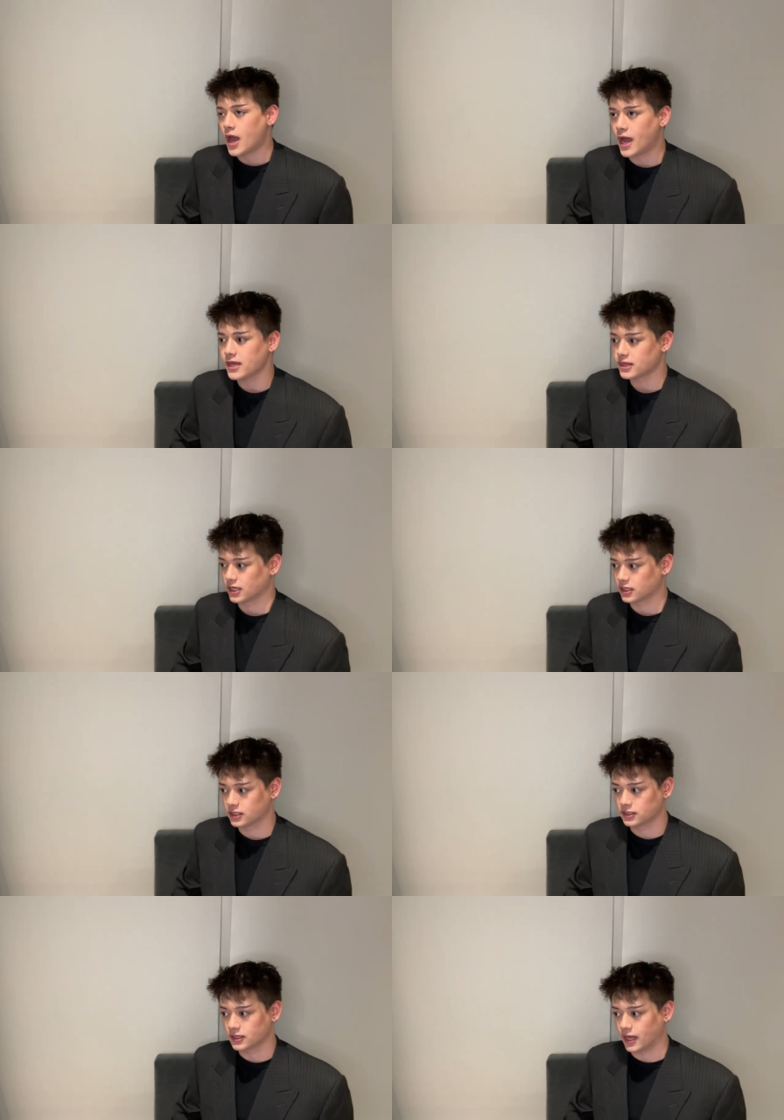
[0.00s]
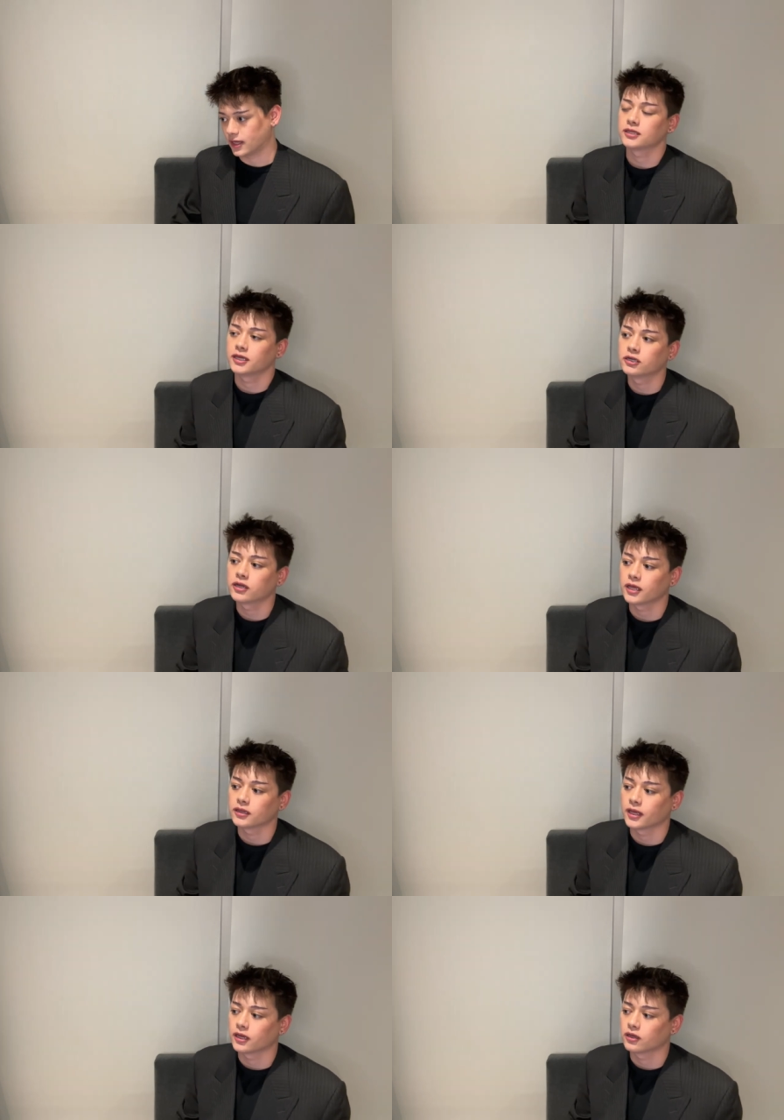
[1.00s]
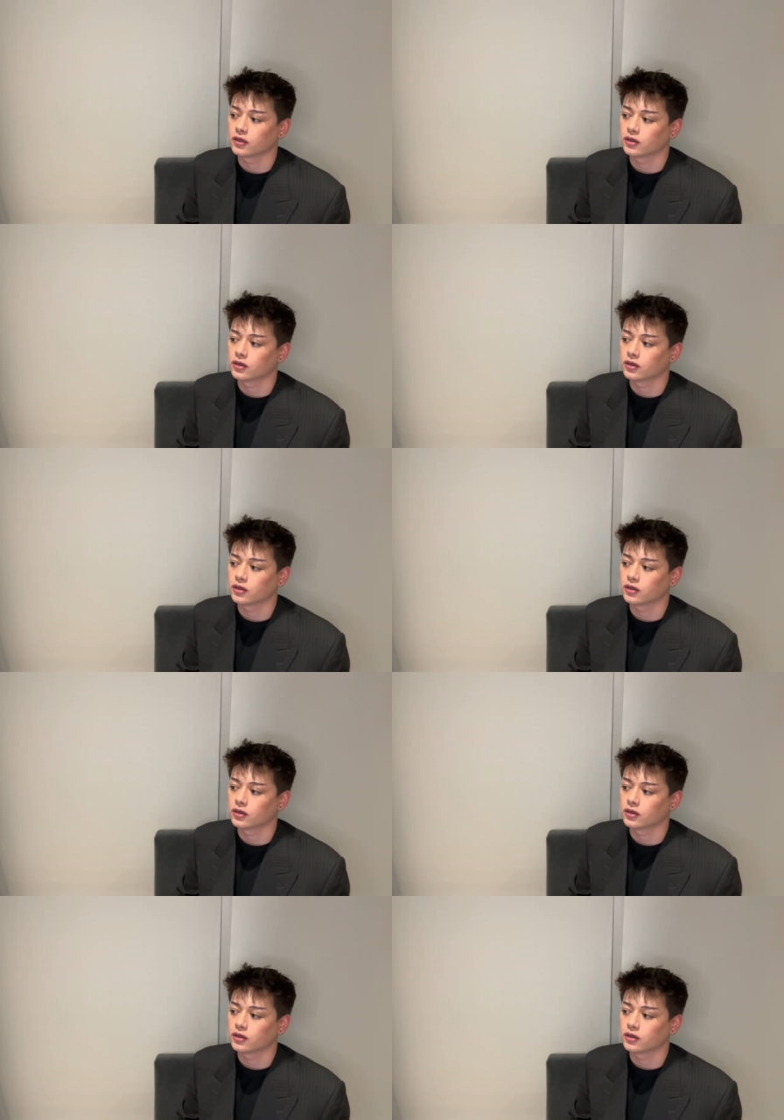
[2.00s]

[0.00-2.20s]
I think that the internet, like,